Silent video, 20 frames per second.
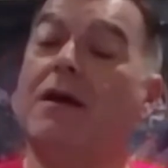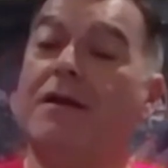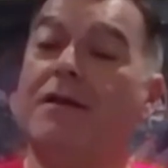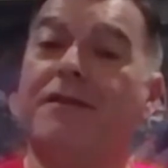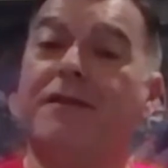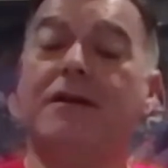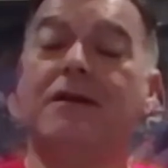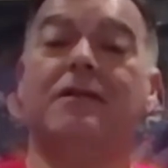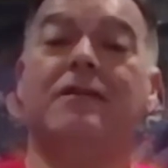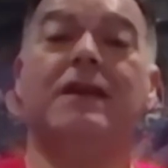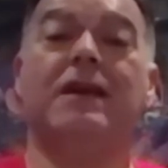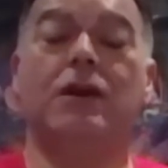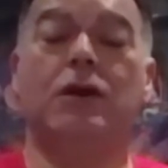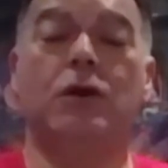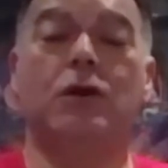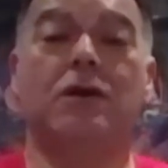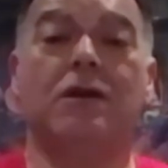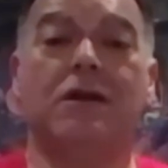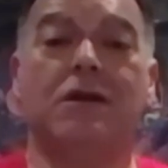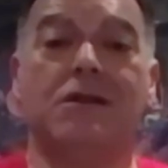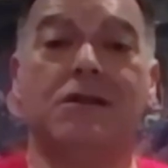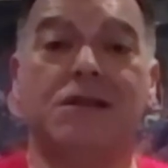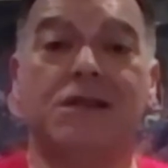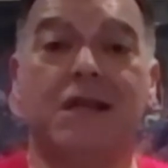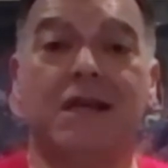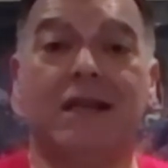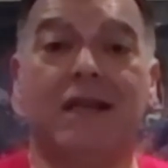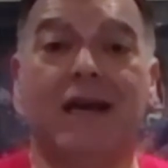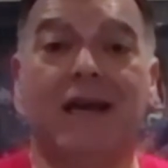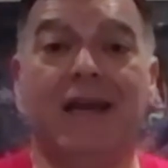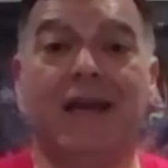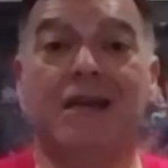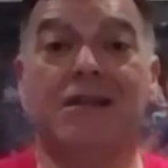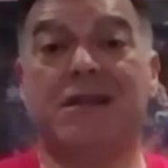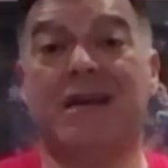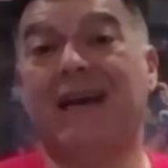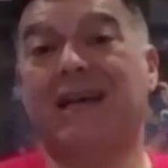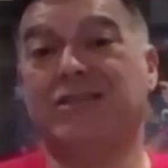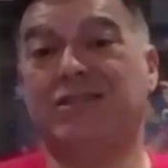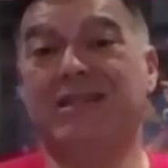Third thing you can consider
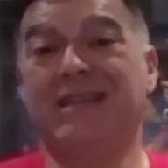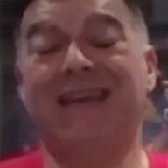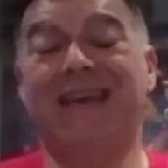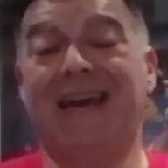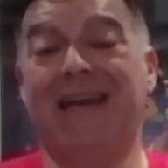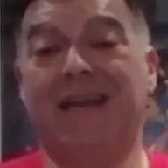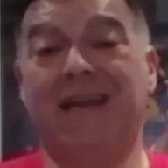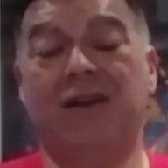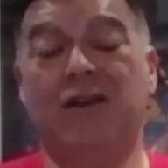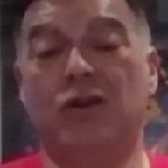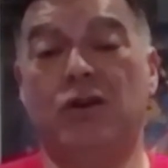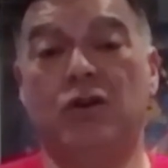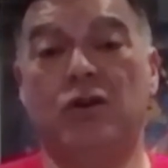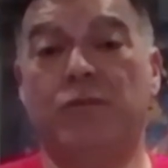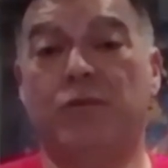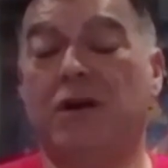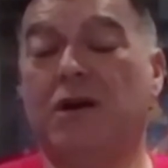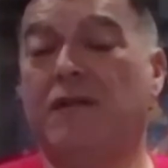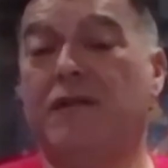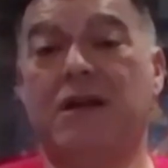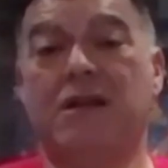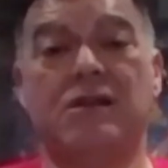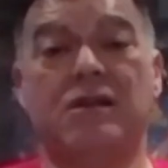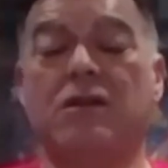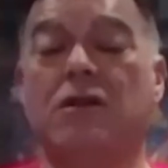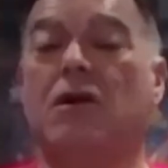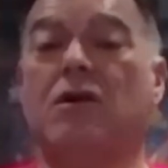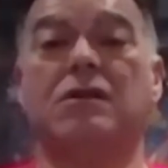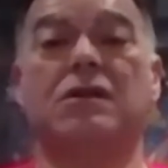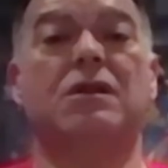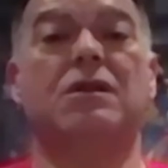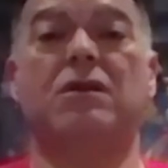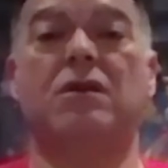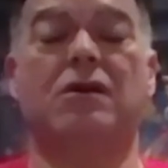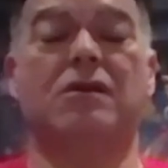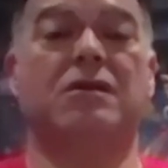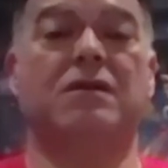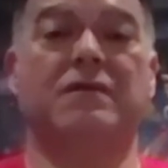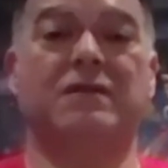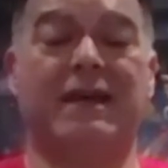is actually getting an Uber. There's lots and
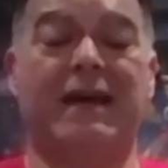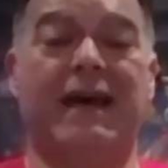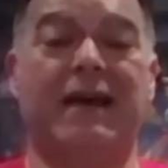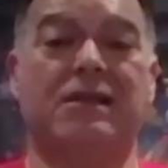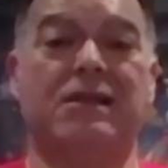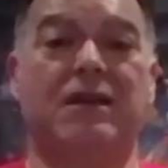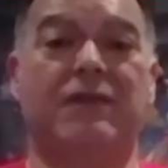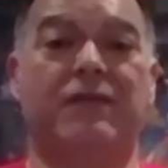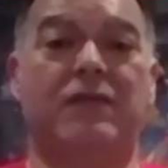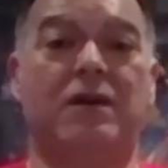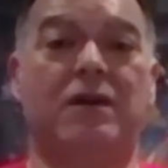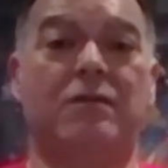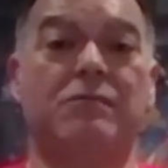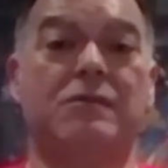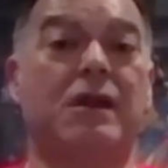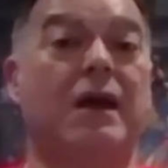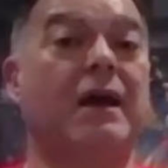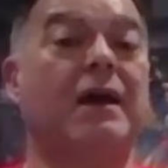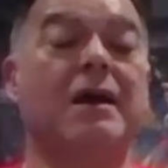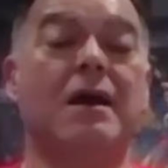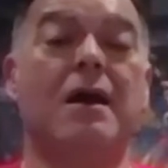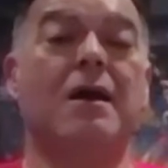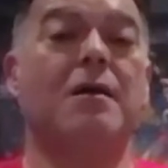lots of taxi firms there.